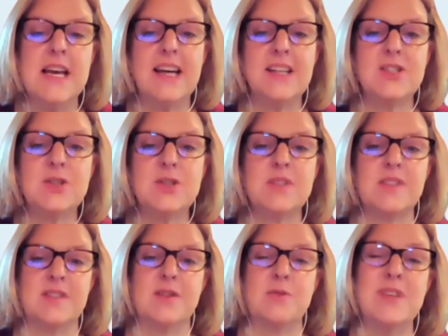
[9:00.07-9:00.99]
And so it's
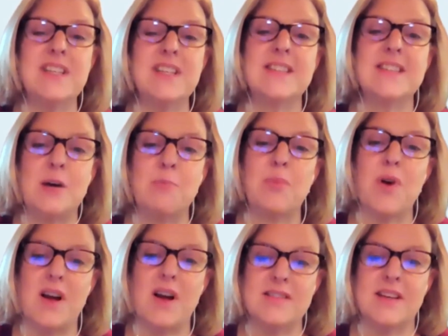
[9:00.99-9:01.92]
a 3-step
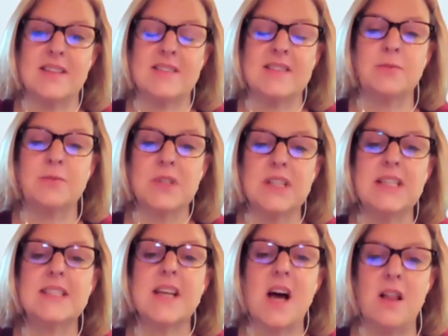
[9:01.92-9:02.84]
process to
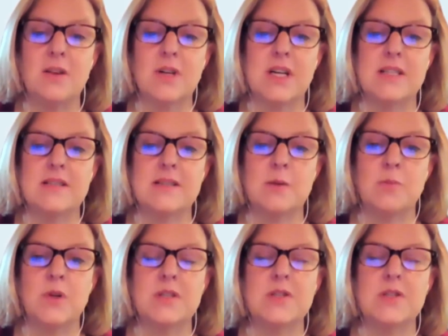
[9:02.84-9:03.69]
really tolerize someone.